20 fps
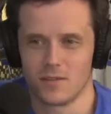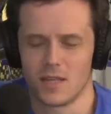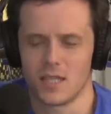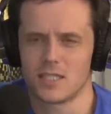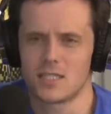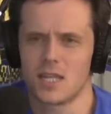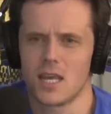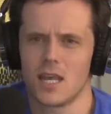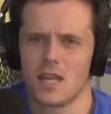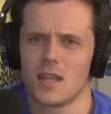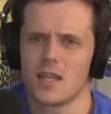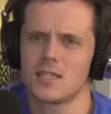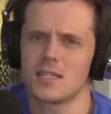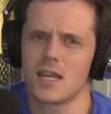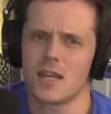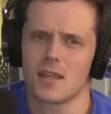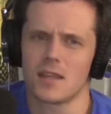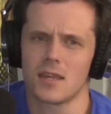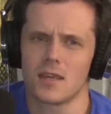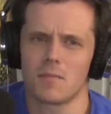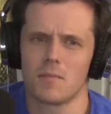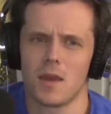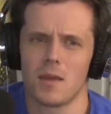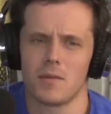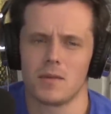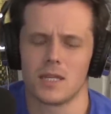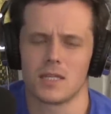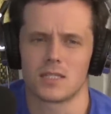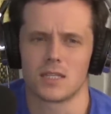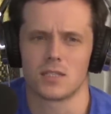They said I think
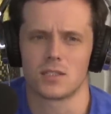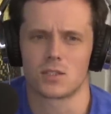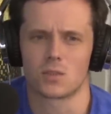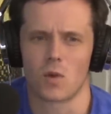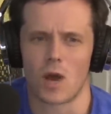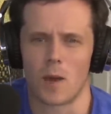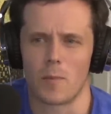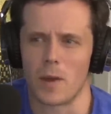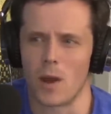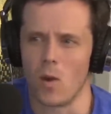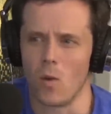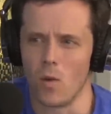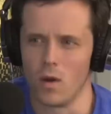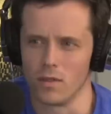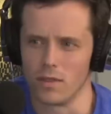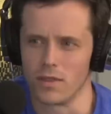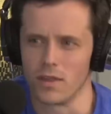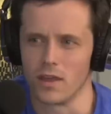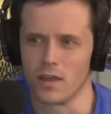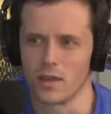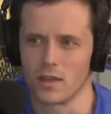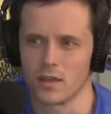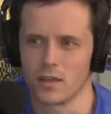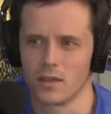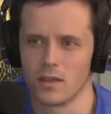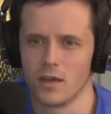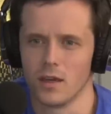maybe they said swap out one thing.